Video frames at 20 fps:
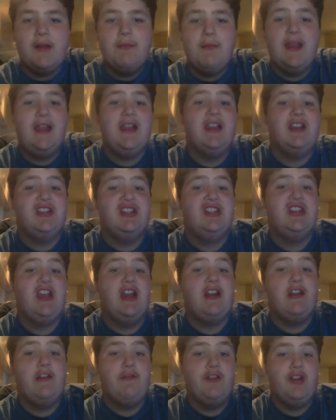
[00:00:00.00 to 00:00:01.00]
gonna make a
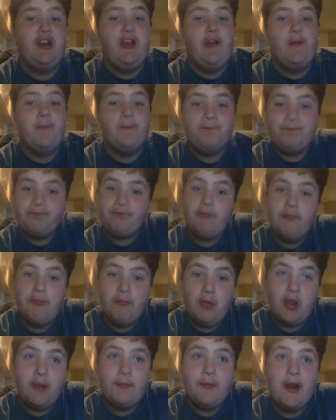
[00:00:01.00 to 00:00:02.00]
shout out video.
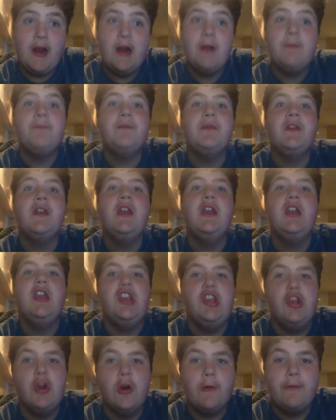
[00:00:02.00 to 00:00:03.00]
Booger Bear,
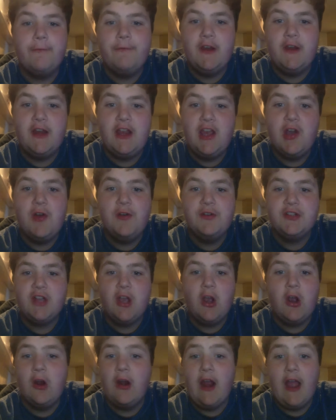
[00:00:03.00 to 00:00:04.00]
your videos
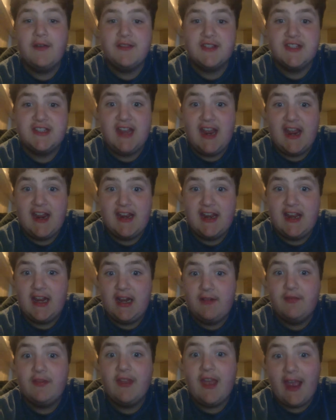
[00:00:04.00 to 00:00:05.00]
are
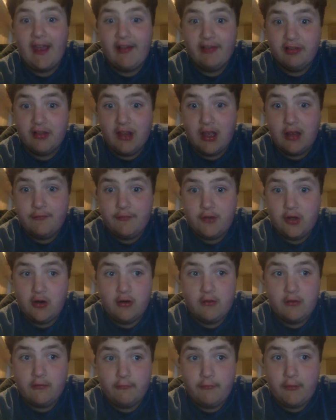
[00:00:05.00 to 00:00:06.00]
outstanding. I love
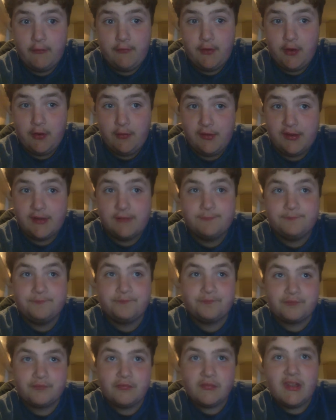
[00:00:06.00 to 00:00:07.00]
your reviews.
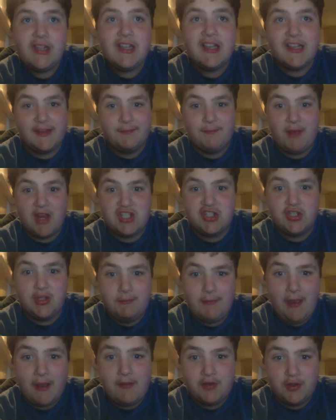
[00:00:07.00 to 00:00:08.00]
Especially
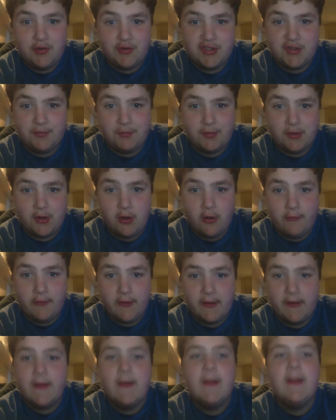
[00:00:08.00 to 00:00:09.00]
Mountain Dew
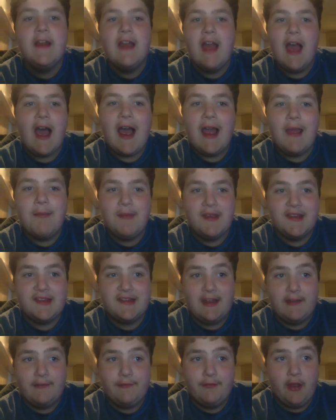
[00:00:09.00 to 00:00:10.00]
Supernova. I miss
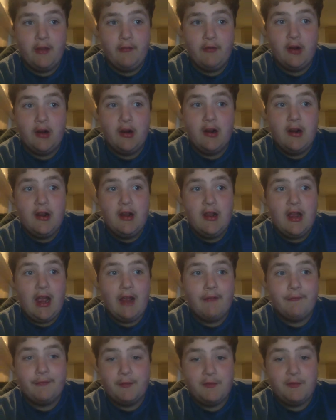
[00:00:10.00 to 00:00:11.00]
that flavor.
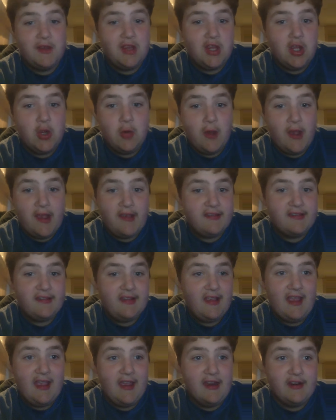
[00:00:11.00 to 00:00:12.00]
I'm from the US
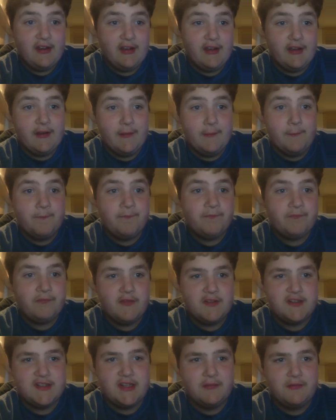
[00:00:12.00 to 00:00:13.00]
and
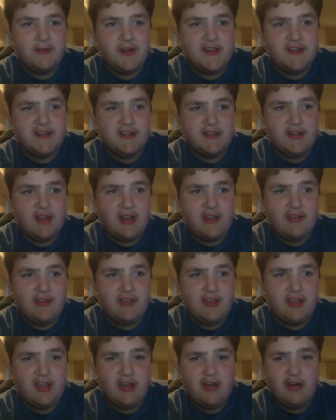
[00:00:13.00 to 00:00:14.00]
for some reason, I
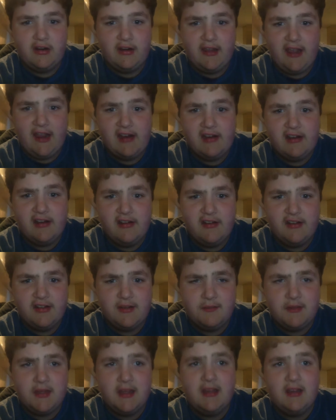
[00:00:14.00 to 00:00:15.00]
think you're in Canada or
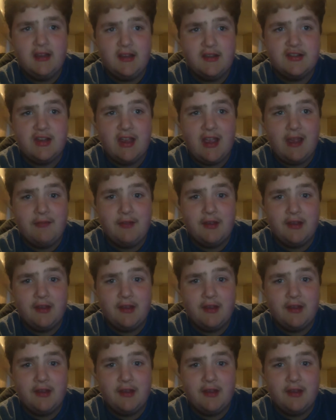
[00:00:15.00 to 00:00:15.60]
something, because you have